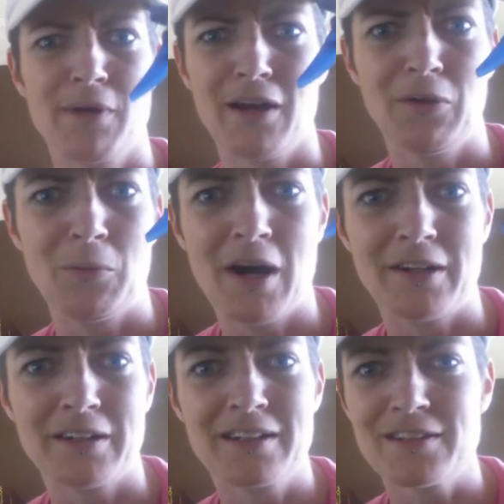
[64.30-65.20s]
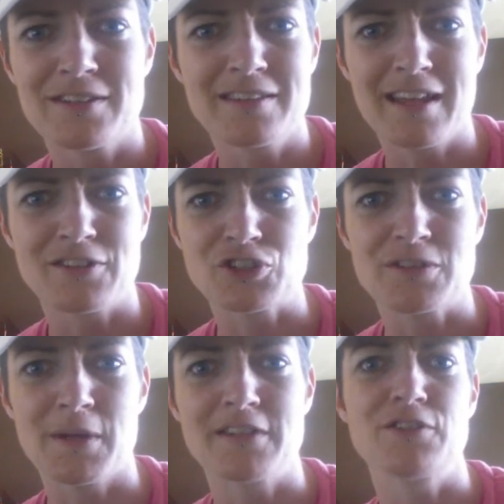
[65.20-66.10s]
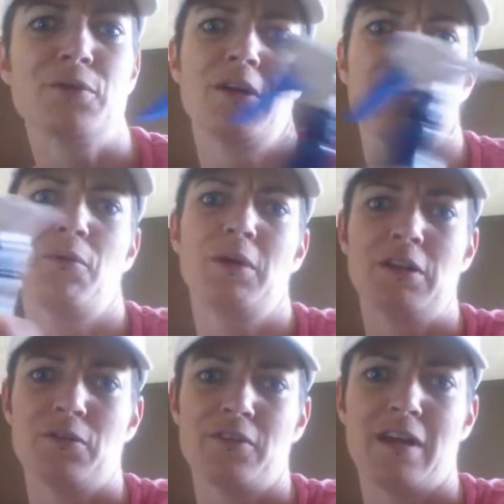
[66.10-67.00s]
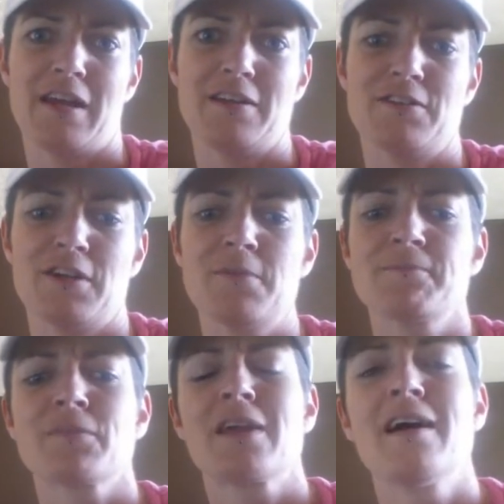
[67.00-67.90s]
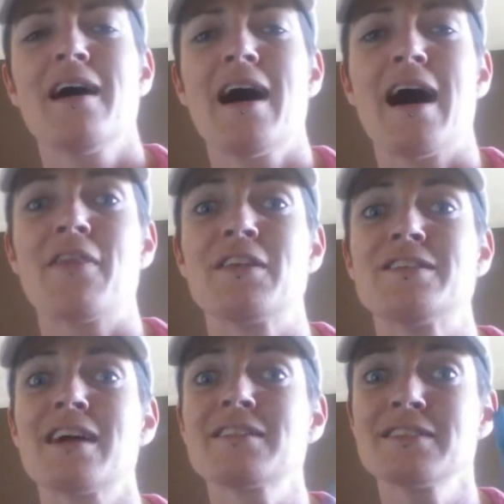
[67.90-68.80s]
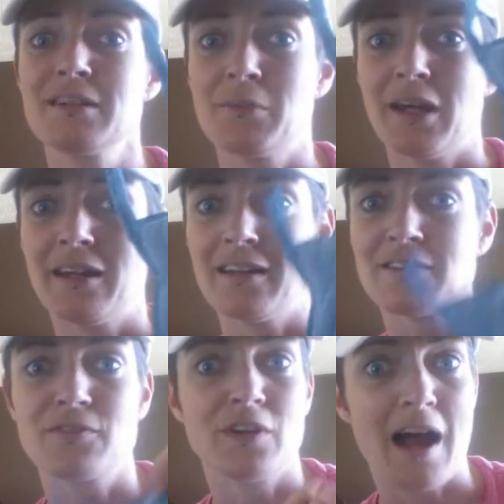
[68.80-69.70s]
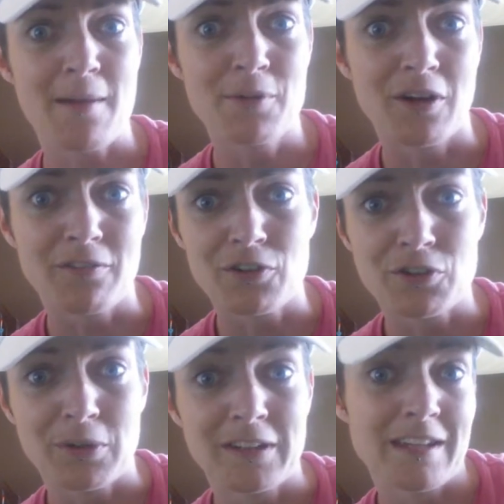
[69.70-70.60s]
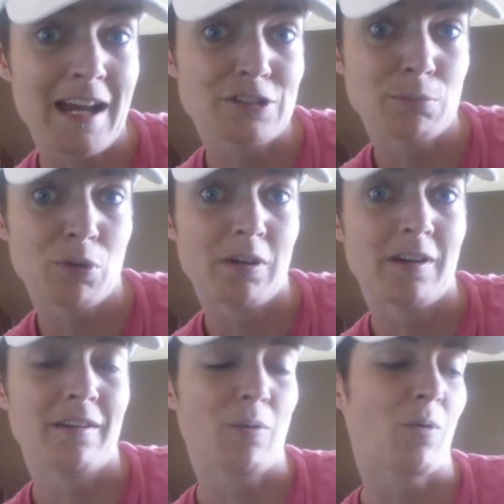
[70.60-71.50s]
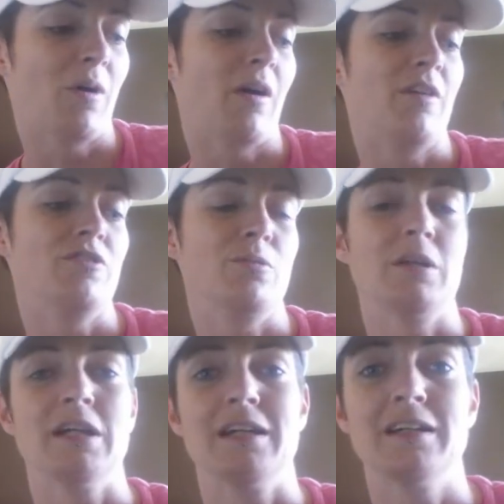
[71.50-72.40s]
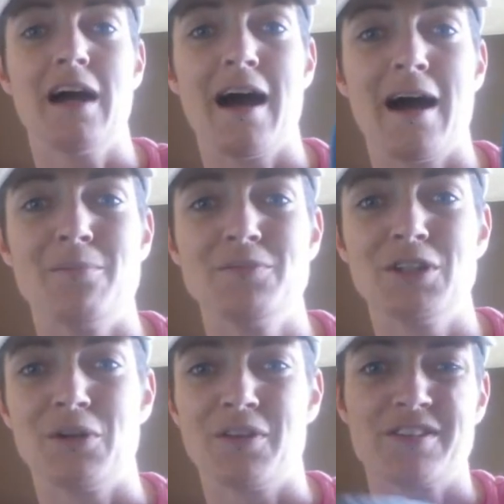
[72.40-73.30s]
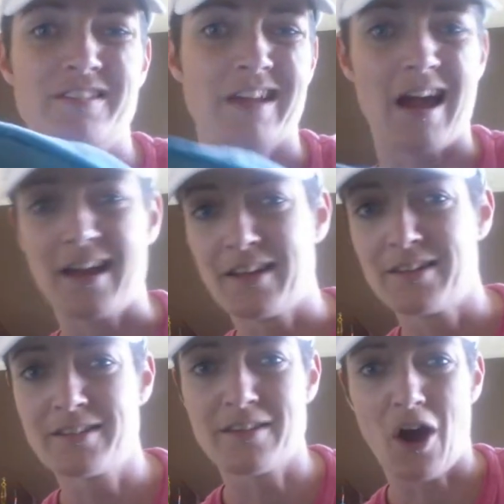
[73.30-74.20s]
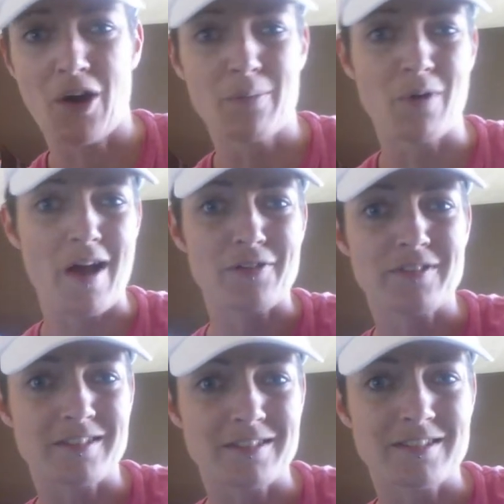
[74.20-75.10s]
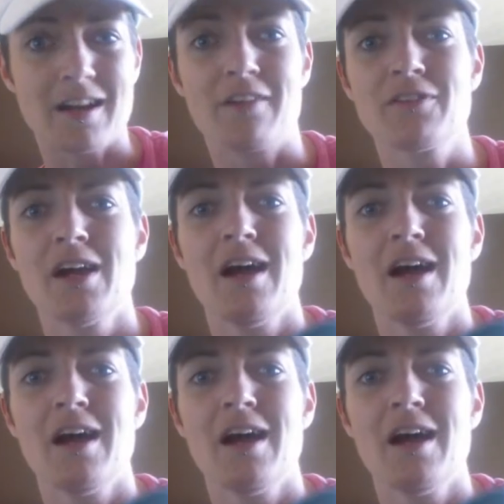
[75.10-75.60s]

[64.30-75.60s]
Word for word: bottle of water because that just makes doing all the windows a lot easier. Uh, the dusting mitt is phenomenal for doing the dashboard or doing, um, you know, the sides, the armrests and stuff.